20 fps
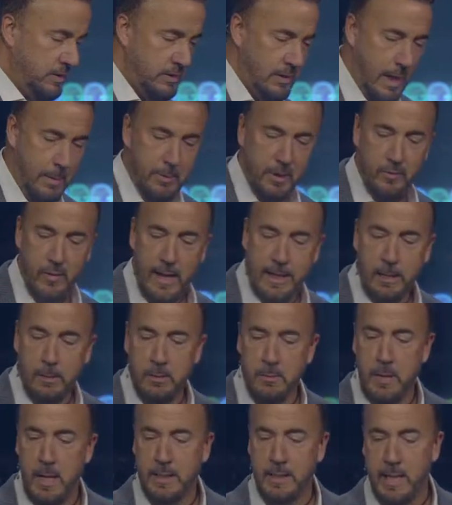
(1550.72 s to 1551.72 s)
I'm inviting them
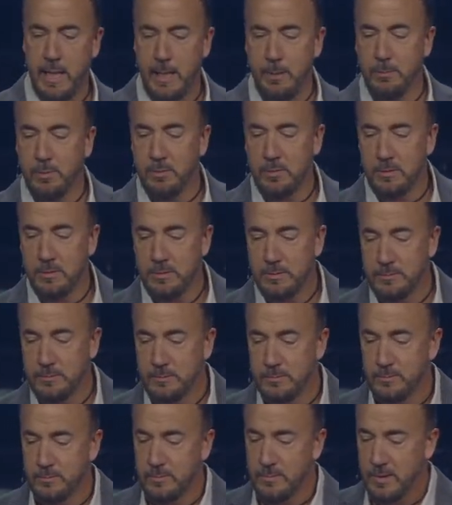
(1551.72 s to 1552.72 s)
to my table.
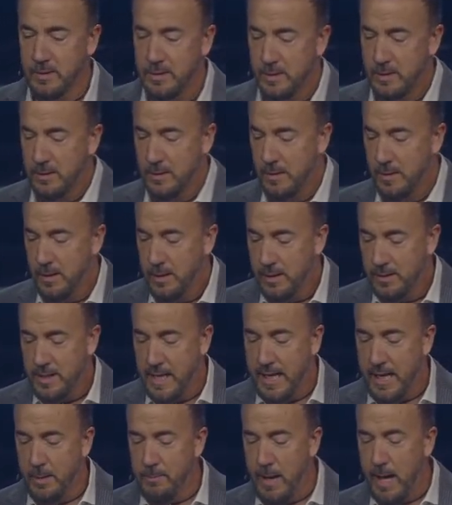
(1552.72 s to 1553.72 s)

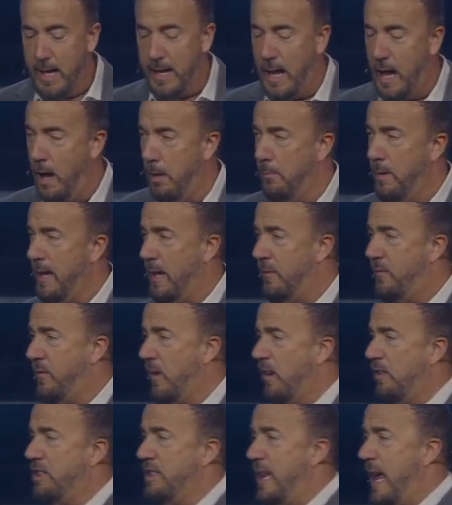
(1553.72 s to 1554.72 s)
Think about how many
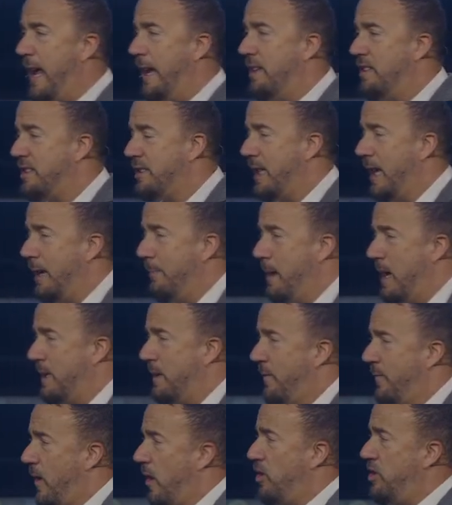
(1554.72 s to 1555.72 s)
first dates. Think about
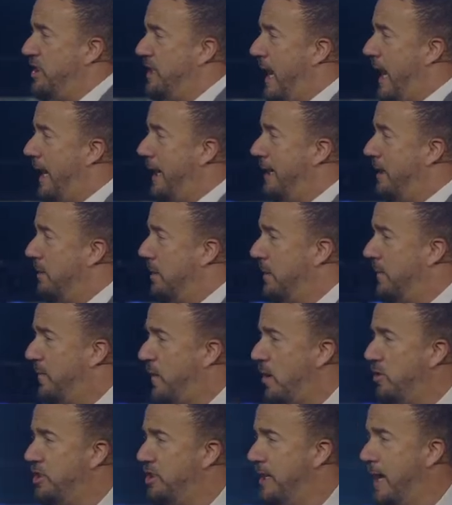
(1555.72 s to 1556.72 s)
the first date. You know, the
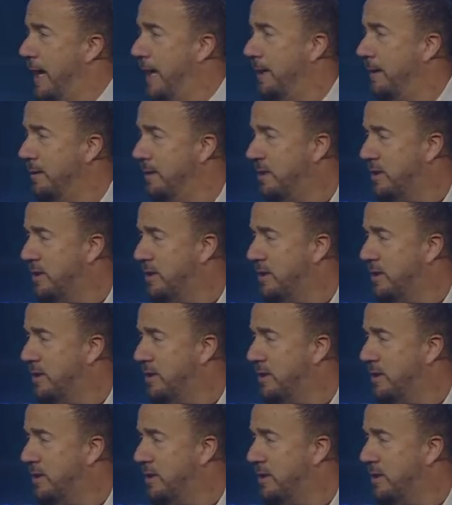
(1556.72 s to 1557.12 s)
first date.